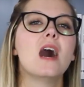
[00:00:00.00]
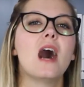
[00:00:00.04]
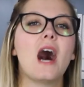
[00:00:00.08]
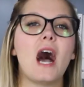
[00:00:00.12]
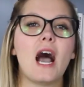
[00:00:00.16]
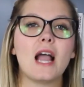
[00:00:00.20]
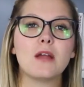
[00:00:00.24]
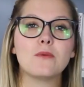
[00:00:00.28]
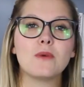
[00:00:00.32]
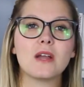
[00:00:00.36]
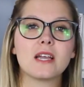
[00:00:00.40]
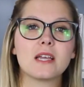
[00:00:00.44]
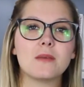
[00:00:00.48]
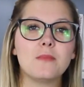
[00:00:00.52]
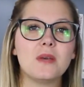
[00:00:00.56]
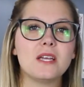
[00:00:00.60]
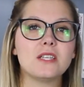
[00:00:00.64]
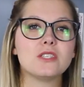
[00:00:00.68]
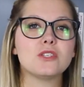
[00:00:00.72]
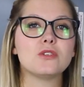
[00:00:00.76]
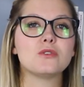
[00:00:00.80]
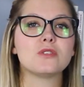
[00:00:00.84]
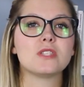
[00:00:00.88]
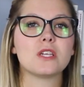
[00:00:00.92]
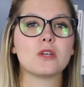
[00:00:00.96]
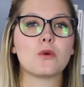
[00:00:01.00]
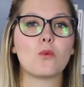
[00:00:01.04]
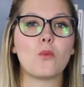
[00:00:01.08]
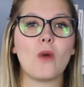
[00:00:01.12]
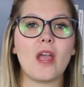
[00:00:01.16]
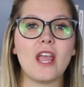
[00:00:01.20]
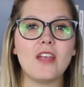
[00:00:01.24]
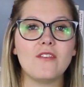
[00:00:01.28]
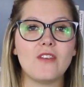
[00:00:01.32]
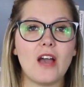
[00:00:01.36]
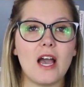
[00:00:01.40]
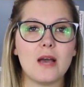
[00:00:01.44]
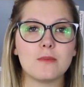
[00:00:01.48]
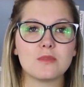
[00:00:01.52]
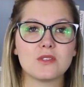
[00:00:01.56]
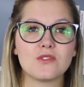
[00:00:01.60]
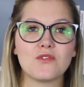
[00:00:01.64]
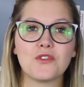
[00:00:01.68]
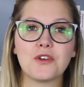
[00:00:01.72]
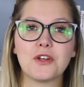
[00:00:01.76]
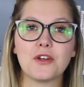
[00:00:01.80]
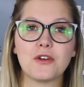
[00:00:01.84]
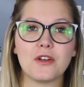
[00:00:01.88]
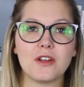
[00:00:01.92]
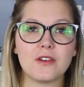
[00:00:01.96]
I recommend using Wave apps
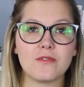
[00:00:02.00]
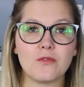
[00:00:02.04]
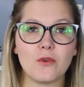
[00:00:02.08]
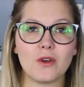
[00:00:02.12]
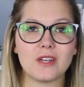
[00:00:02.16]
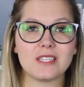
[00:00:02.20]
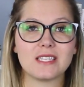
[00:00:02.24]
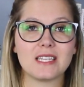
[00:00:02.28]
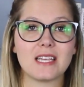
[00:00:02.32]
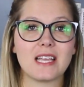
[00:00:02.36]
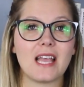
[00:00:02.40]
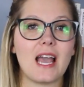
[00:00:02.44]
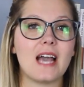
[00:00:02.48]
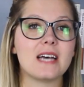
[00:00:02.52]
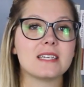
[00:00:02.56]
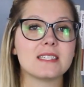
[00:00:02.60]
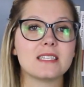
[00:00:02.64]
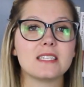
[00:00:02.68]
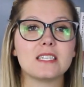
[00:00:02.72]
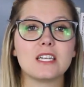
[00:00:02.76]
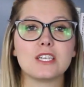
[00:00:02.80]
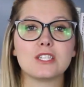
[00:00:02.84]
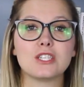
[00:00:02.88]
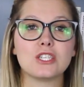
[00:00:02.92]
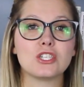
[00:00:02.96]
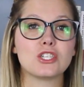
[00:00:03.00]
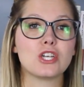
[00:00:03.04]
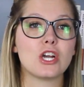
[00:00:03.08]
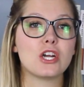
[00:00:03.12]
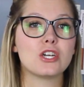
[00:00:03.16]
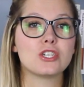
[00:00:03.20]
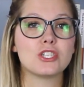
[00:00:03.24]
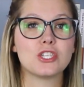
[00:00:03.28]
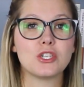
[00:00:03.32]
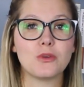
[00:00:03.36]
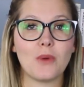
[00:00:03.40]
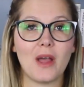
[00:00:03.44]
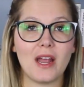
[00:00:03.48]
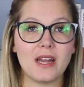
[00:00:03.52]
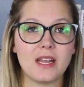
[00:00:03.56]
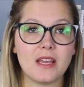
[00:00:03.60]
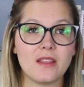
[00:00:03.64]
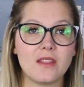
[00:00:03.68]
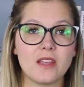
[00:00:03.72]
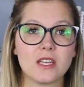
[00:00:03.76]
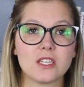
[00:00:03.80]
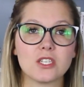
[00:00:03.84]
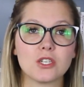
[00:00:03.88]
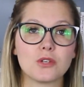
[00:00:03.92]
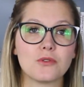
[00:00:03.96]
for your invoicing, as it doesn't charge you
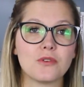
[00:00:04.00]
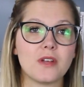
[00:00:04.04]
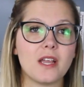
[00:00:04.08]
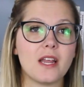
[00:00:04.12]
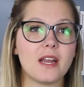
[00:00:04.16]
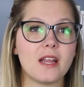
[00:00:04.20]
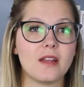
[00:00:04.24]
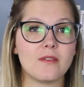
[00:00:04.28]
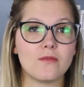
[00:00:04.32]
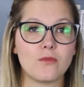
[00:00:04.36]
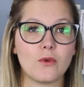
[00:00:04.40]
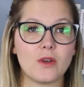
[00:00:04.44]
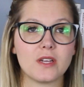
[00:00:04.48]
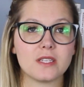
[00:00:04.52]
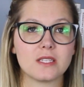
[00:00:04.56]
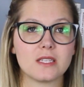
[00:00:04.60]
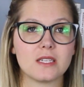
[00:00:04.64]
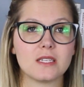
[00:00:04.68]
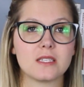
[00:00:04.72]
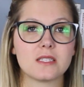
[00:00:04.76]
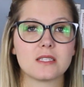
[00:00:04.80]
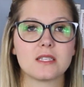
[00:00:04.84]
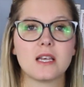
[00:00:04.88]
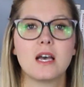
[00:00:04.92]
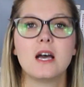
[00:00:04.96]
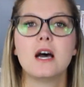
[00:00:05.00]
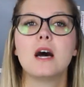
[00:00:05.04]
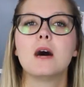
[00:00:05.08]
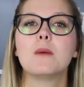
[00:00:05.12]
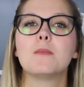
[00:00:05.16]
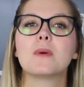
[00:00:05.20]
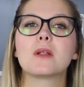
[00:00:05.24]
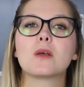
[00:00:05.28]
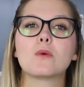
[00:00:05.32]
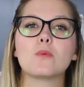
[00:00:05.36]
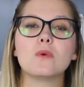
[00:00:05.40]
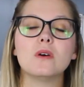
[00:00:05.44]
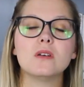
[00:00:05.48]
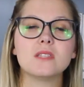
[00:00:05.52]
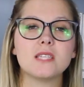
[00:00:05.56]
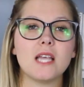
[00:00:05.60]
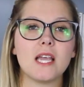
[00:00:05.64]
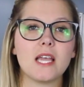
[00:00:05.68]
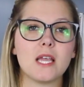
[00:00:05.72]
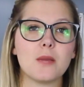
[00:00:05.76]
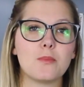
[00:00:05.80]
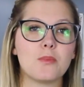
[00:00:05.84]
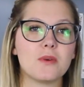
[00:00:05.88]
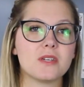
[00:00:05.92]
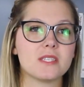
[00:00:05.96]
anything to create invoices, but it will
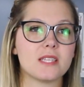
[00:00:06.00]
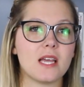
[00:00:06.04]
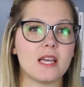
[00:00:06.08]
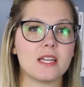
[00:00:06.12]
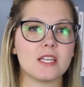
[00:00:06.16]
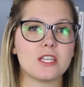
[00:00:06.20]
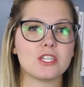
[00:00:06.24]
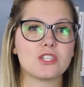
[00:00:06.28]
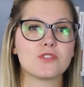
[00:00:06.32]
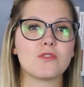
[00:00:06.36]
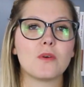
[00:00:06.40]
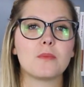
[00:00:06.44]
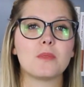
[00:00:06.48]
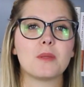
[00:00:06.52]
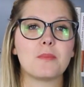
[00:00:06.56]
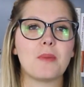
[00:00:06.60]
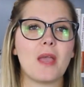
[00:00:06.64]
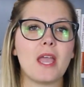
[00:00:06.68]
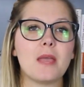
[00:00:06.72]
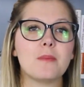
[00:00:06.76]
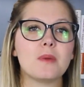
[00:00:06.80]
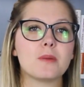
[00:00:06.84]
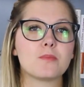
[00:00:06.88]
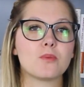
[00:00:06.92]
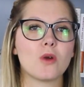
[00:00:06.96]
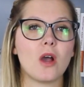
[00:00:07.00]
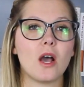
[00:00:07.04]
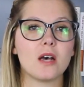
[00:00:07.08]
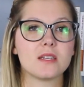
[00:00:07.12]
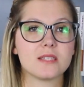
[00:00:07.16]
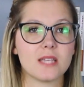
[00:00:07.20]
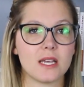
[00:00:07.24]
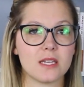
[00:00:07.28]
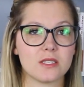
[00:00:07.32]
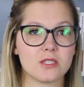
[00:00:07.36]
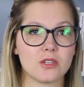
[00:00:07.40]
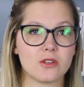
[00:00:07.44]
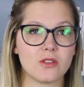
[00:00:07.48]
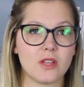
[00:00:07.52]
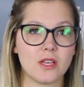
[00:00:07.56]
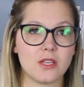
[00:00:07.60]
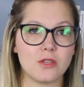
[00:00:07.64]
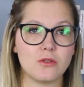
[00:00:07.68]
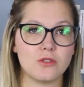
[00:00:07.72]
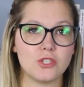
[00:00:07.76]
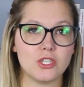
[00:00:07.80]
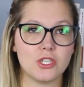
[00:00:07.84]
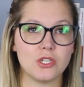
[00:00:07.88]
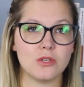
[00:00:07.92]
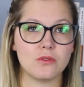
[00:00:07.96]
take a percentage from the payment processor that
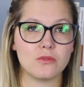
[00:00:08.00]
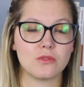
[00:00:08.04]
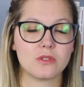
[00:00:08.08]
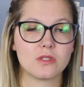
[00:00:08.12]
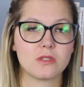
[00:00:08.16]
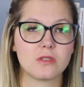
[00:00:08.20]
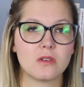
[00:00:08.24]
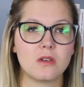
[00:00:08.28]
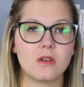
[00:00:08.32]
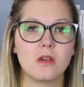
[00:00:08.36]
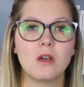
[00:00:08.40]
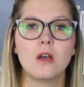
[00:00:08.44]
you choose.